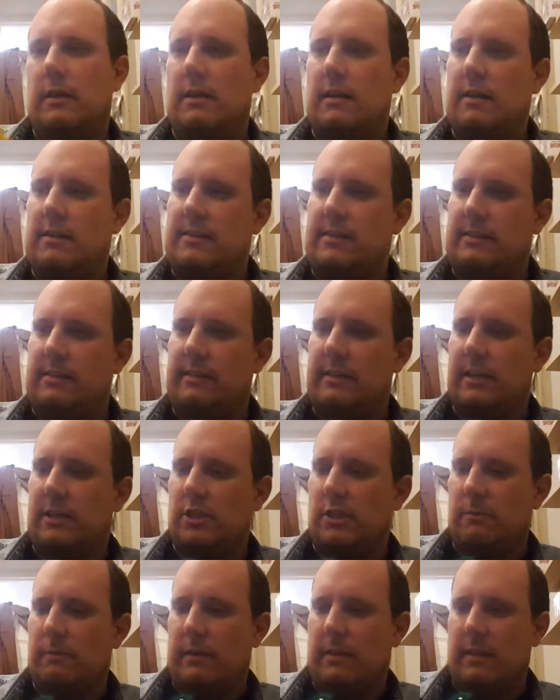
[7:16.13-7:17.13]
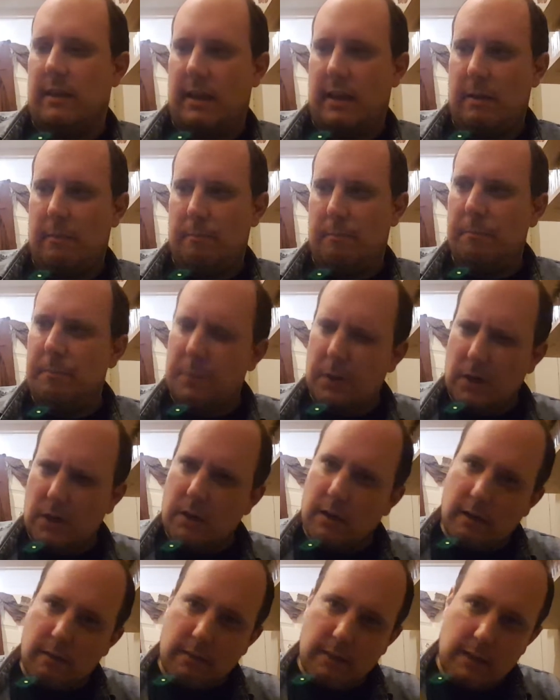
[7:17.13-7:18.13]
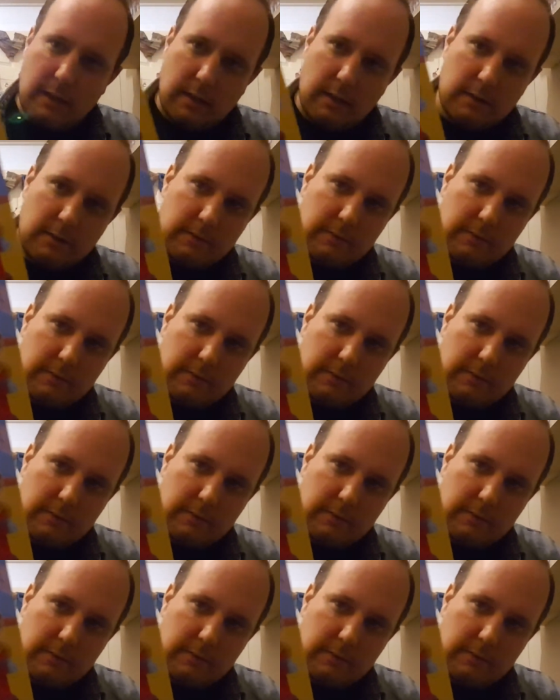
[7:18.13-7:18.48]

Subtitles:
This is edition with the book, I think.